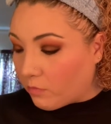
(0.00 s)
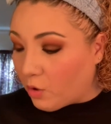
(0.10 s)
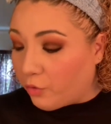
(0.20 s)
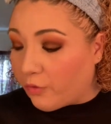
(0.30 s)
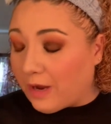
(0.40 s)

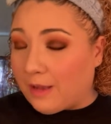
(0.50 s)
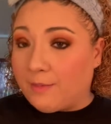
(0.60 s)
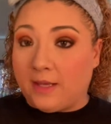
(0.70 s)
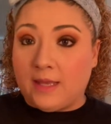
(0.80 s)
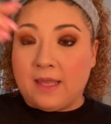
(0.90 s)

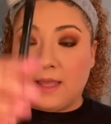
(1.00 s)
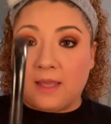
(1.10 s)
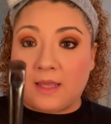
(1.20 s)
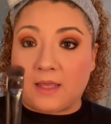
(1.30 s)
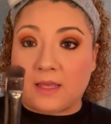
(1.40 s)
Grab
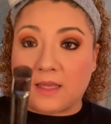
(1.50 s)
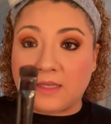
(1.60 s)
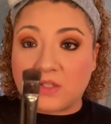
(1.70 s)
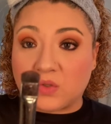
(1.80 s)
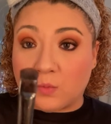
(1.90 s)

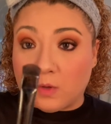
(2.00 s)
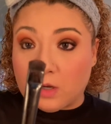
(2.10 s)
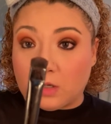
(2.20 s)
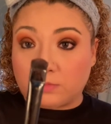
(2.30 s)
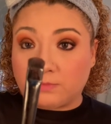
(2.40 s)
a
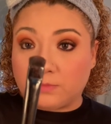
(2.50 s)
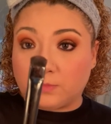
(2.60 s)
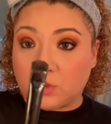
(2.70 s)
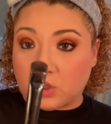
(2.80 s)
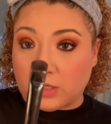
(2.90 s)
small
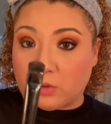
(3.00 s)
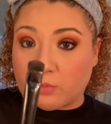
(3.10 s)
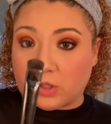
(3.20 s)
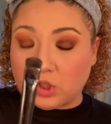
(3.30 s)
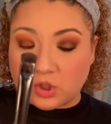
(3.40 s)
shader
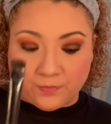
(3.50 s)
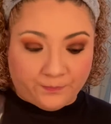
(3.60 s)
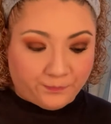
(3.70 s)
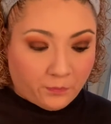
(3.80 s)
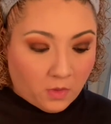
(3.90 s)
brush
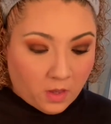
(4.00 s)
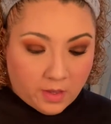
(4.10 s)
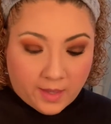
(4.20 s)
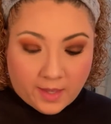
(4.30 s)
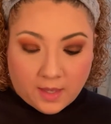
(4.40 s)

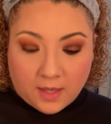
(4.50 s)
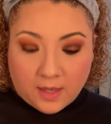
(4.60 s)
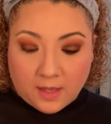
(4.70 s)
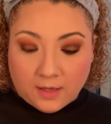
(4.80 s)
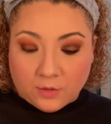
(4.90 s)

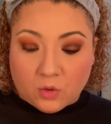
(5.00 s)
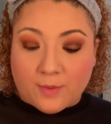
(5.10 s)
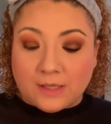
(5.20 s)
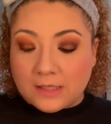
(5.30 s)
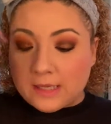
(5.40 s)
and go
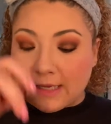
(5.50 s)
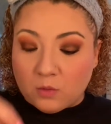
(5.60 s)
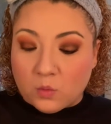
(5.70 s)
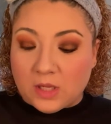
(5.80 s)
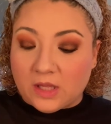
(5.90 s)
back
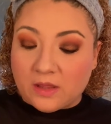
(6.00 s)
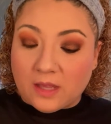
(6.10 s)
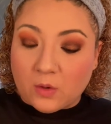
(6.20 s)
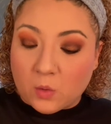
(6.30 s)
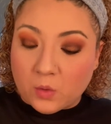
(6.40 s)
in with
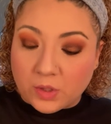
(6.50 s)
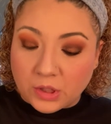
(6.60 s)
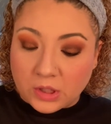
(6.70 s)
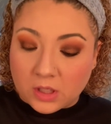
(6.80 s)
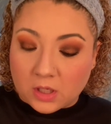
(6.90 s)
that
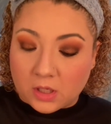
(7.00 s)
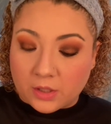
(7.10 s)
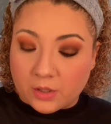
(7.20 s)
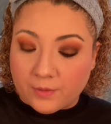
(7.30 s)
orangey color,